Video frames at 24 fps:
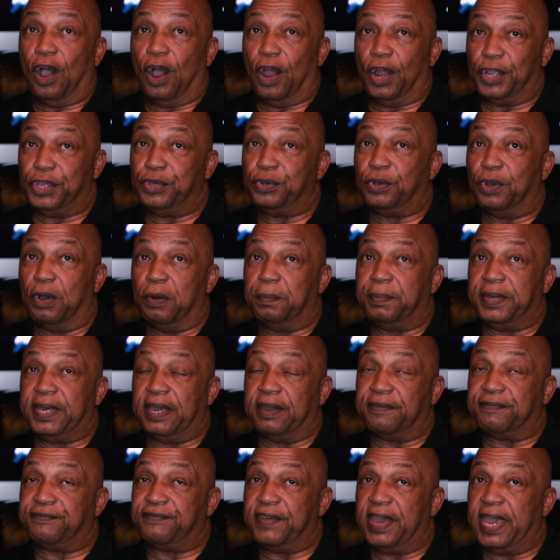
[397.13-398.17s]
Are you going to
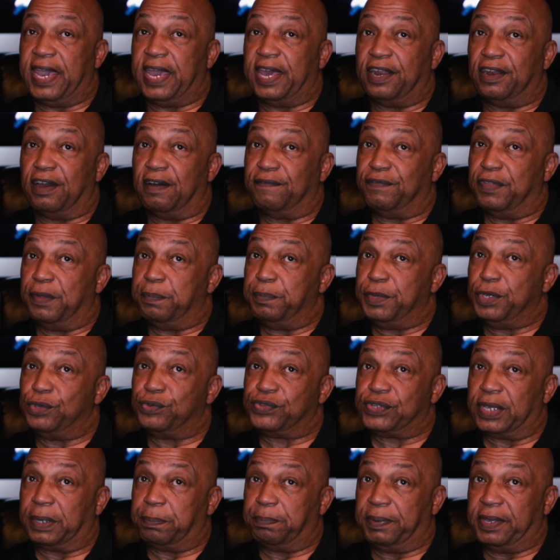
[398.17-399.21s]
be a fan of the
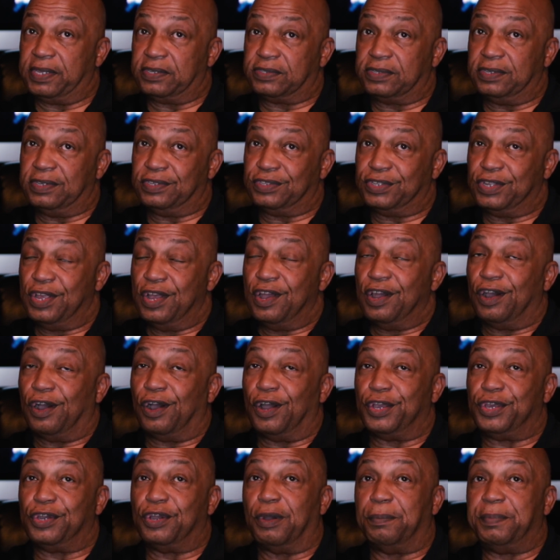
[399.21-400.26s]
music business,
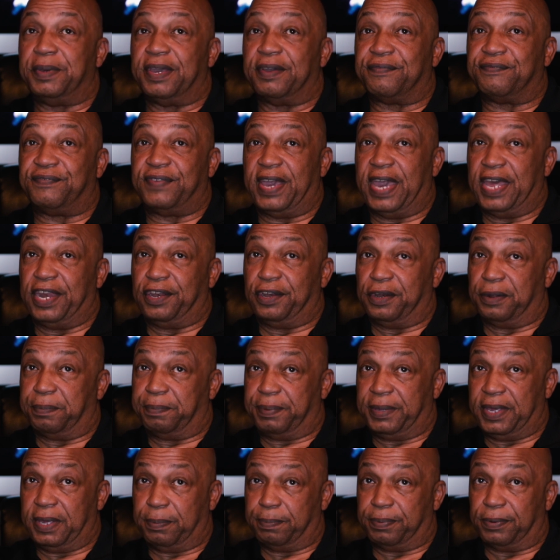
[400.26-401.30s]
or are you going to be a fan of the
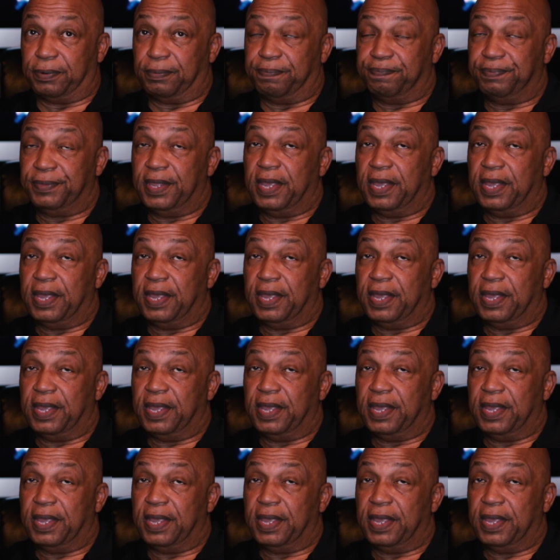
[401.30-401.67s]
people?